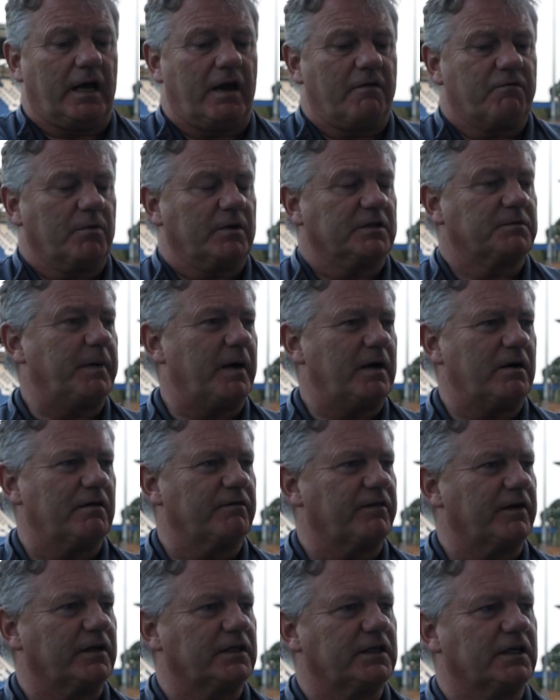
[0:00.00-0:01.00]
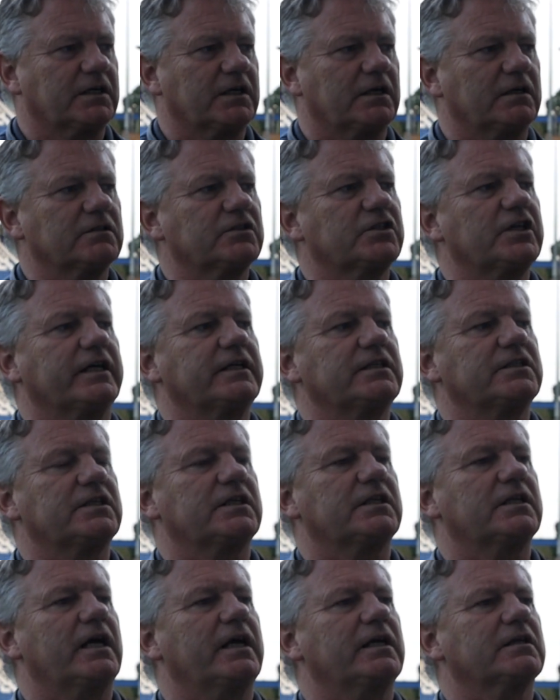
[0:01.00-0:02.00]
Everyone's part of it. You can't change
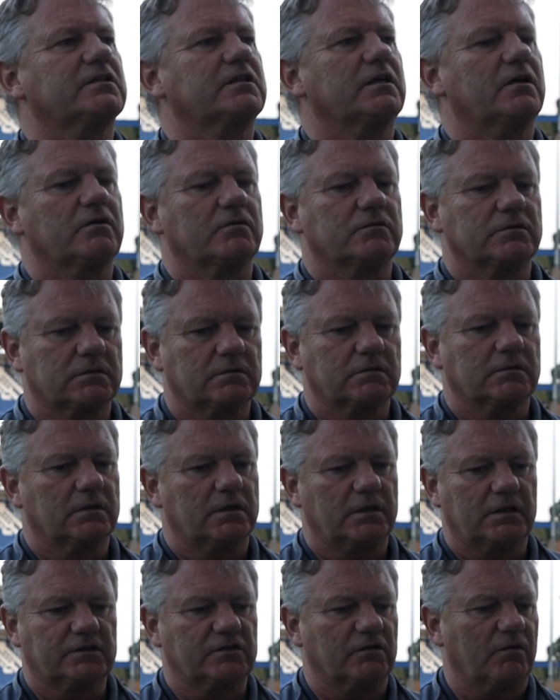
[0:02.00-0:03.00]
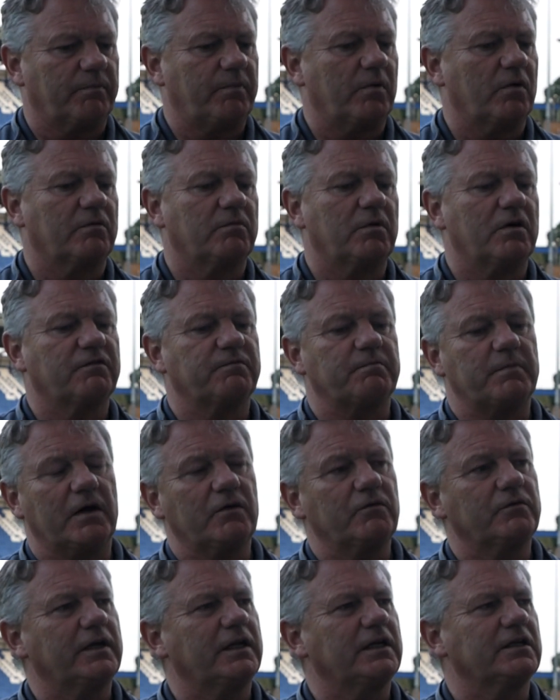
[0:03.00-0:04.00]
it now, so it's not worth
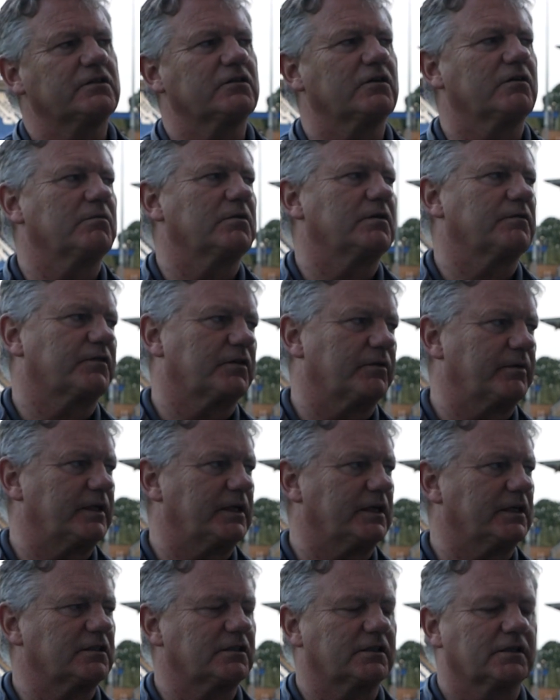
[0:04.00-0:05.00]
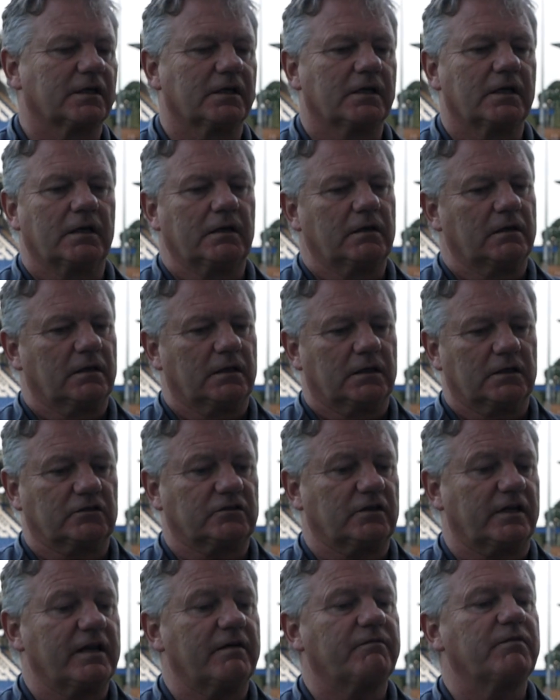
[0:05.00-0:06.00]
moaning. It's not worth doing this,
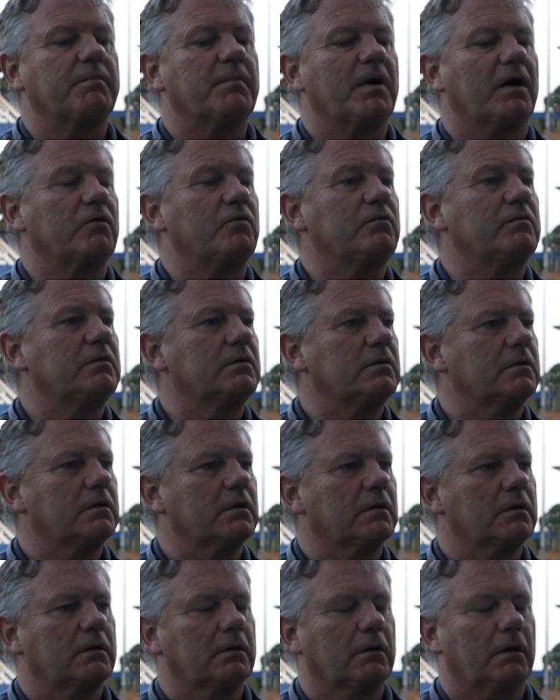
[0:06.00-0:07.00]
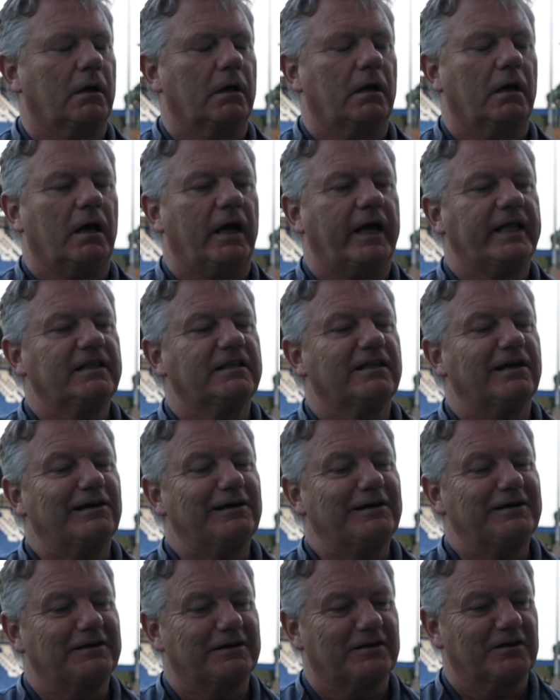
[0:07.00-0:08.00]
because I never moan. And
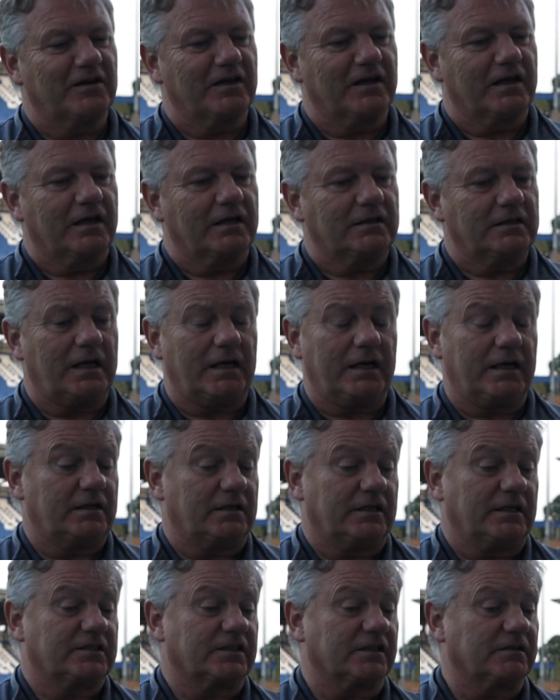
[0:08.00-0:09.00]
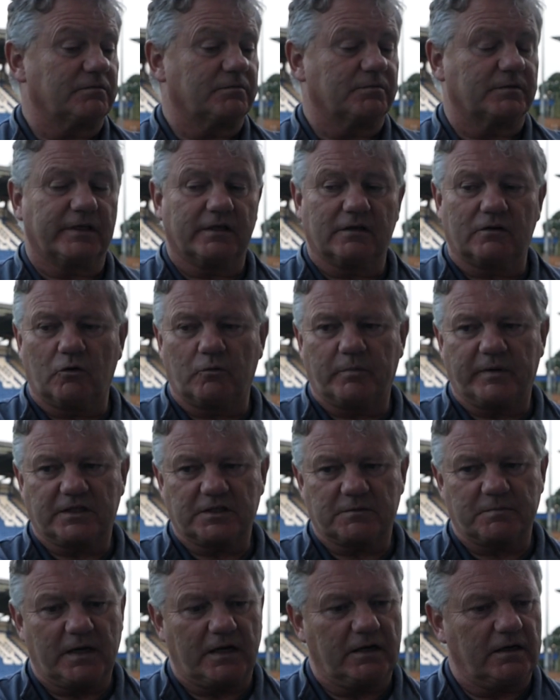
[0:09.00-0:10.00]
listen, we can all be
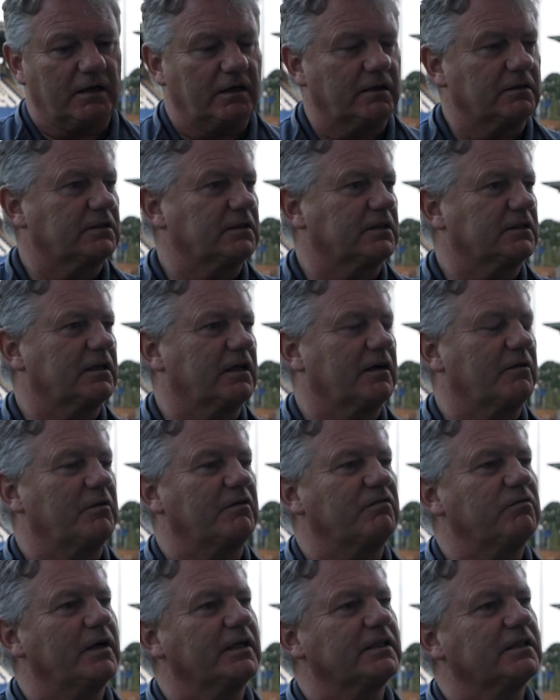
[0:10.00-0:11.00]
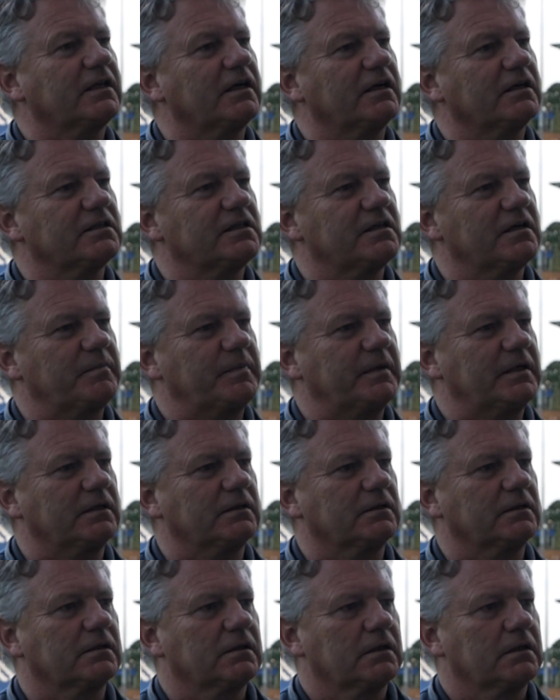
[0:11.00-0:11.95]
smart asses now. We've won, can't you? But